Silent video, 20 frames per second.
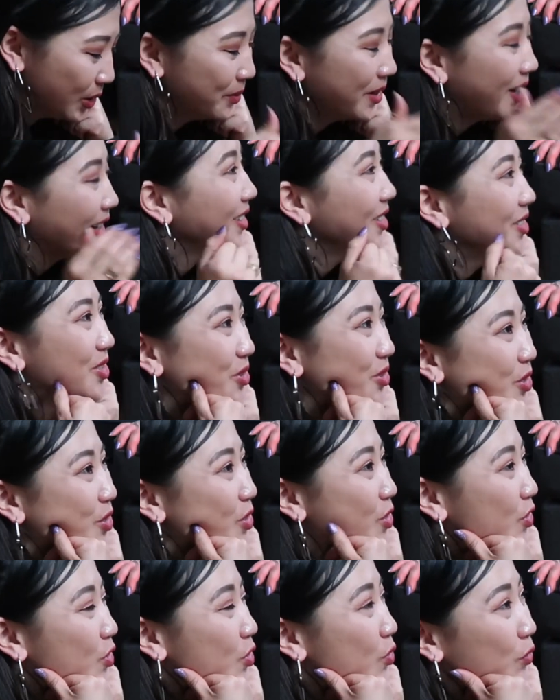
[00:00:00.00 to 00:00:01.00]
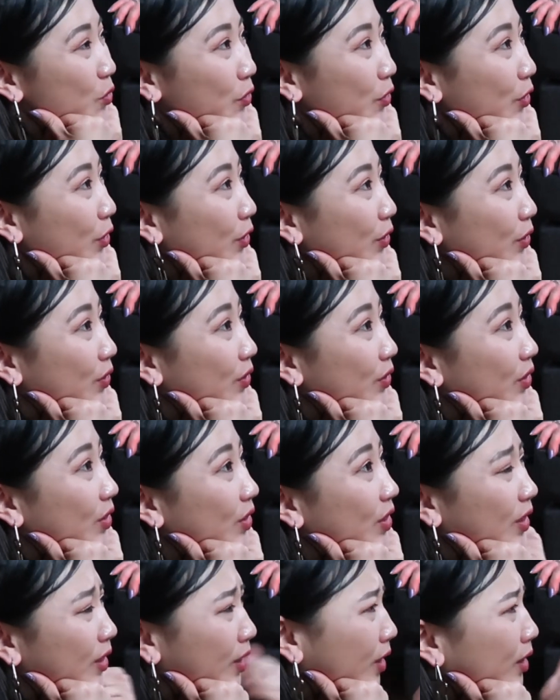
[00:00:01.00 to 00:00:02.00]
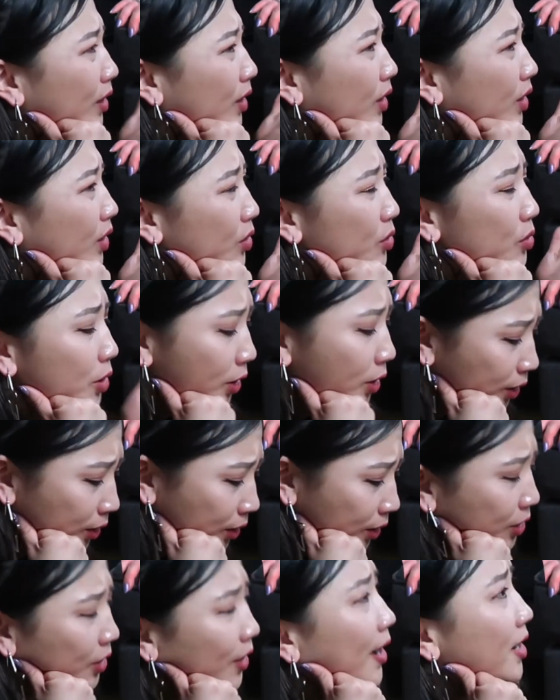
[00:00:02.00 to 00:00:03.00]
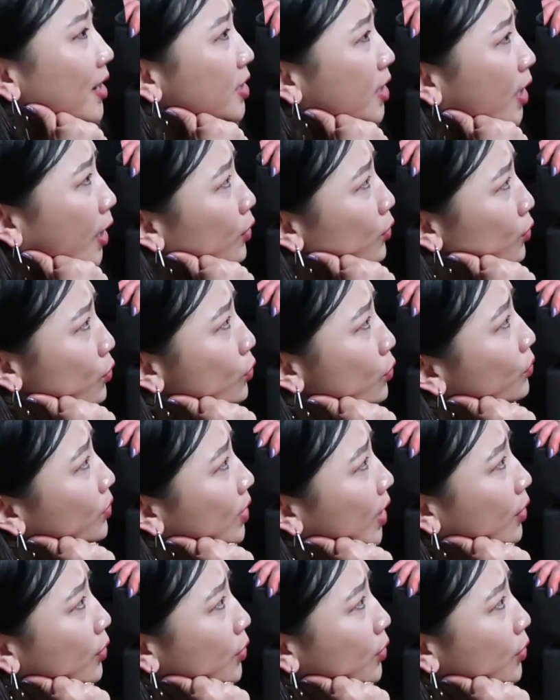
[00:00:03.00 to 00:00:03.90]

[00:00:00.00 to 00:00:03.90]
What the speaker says: I'm not gonna do this shoe for you. You clearly know how to tie your shoe now.